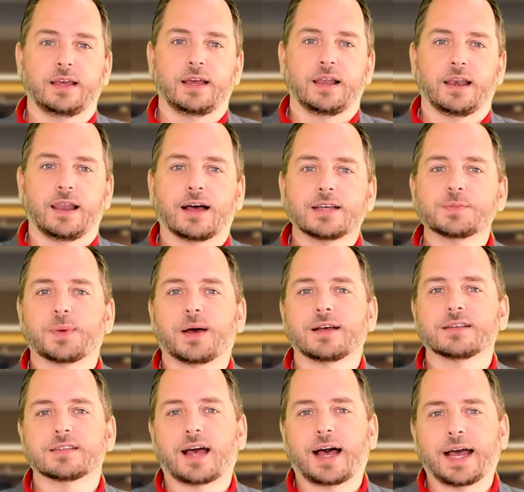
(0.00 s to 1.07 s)

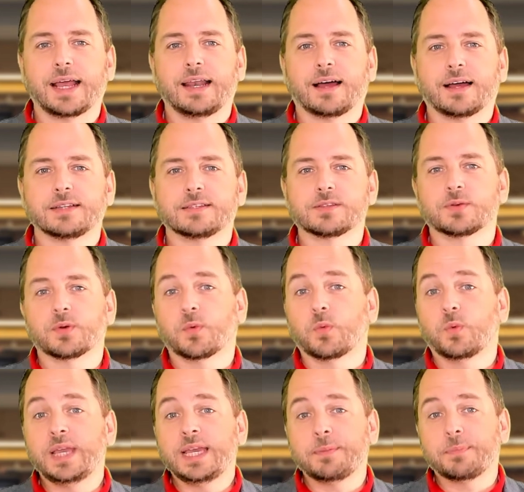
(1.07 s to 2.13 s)
LastPass highlights
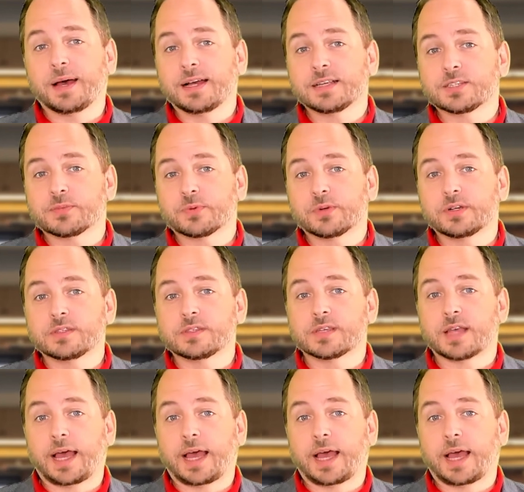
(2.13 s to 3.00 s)
weak passwords,